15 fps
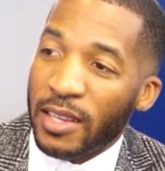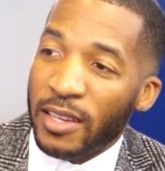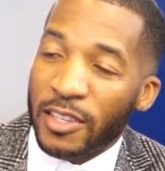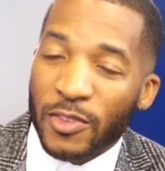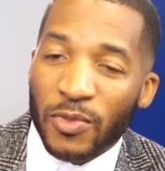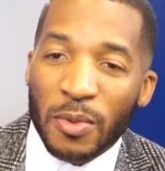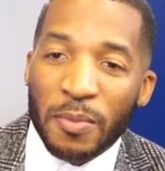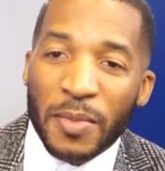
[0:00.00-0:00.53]
And it
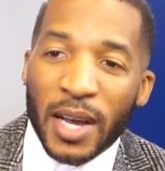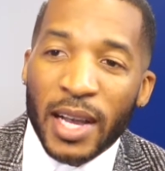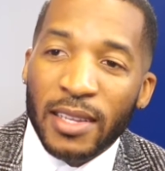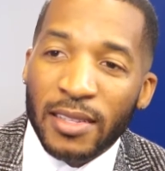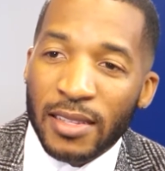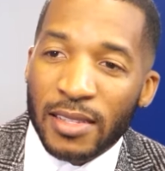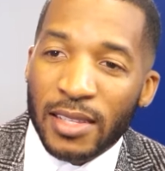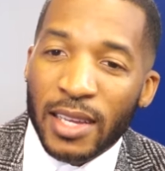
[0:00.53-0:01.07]
just
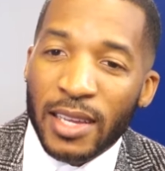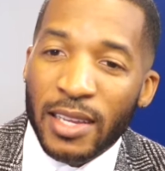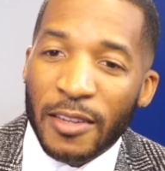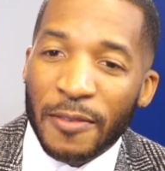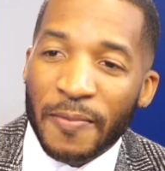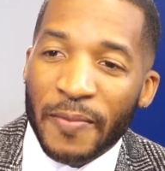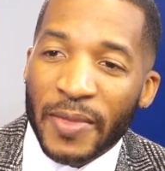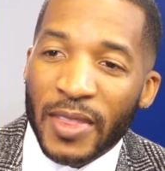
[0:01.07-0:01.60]
reminds us like,
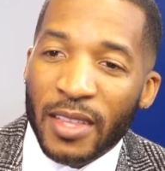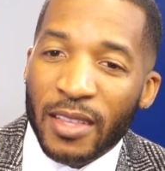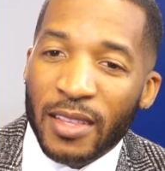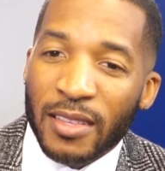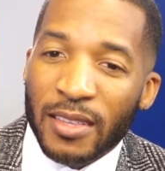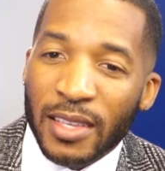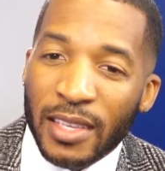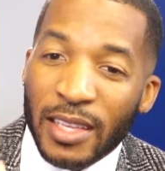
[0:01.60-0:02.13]

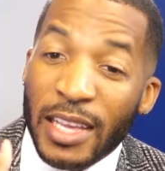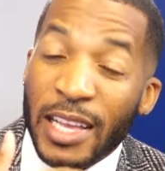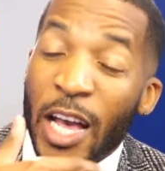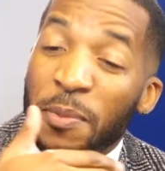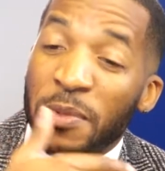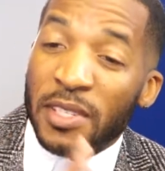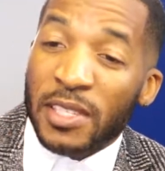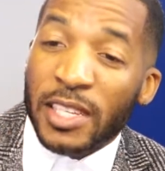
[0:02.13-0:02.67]
to, it
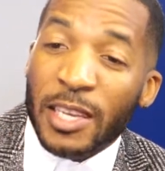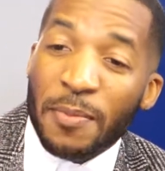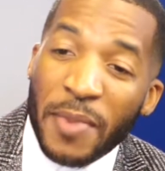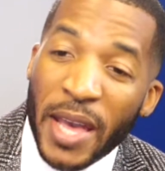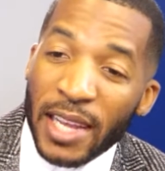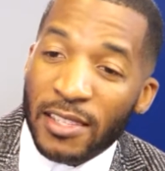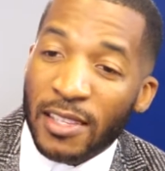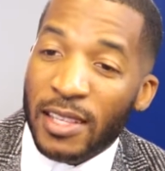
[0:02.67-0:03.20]
helps us to get
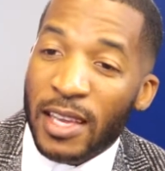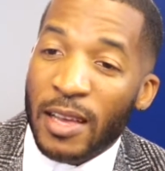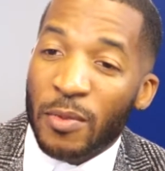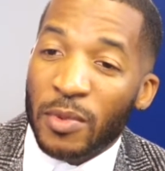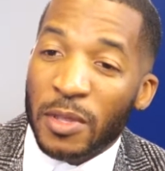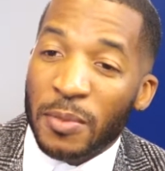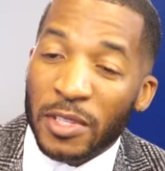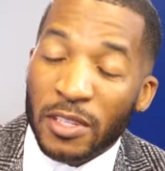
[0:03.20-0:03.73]
back to that
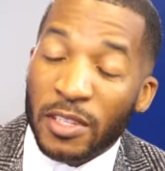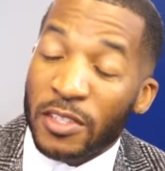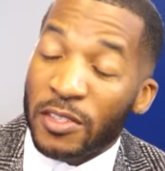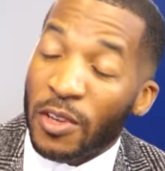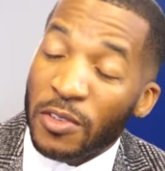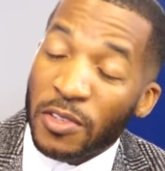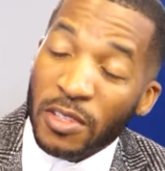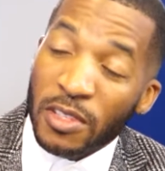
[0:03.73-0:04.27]
with the
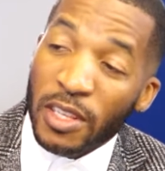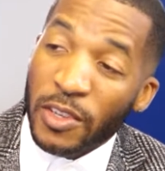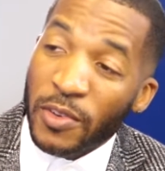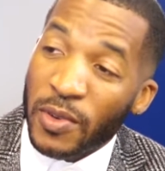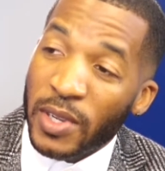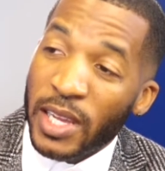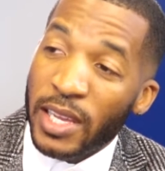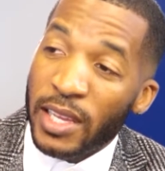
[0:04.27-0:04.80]
nostalgia that they
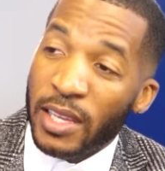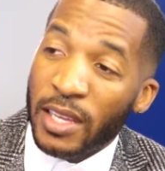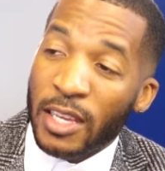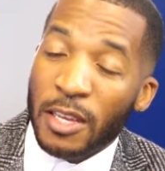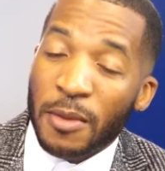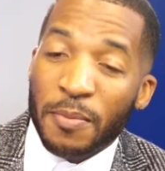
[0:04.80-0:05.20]
create. Mm-hmm.